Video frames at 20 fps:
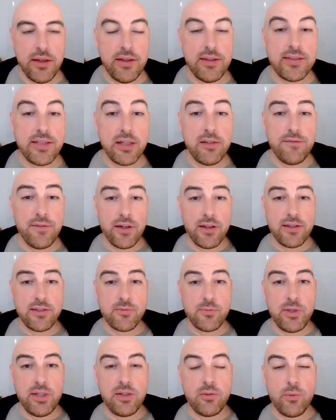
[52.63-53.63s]
So far
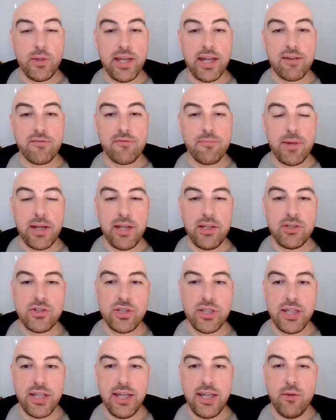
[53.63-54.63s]
this week, we have managed
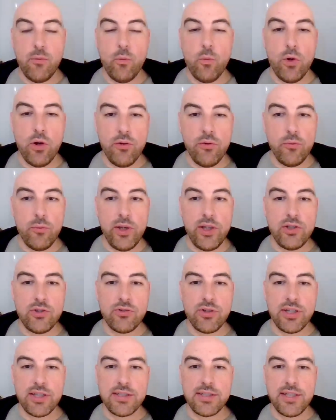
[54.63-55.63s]
to hit one win
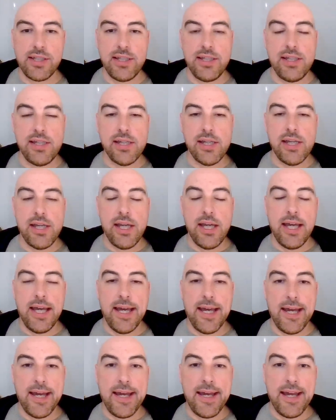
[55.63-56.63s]
Trixie
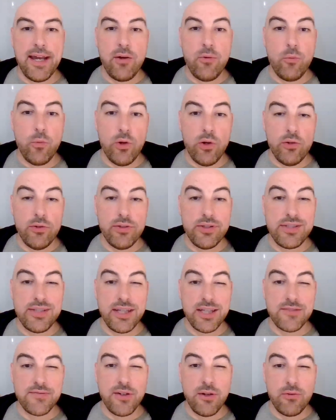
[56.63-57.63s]
and one
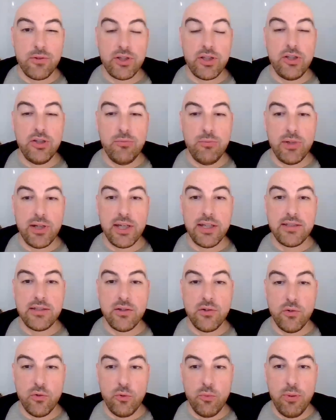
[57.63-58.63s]
six-fold accumulator
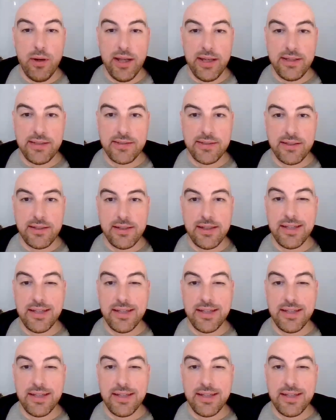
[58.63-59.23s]
all placing.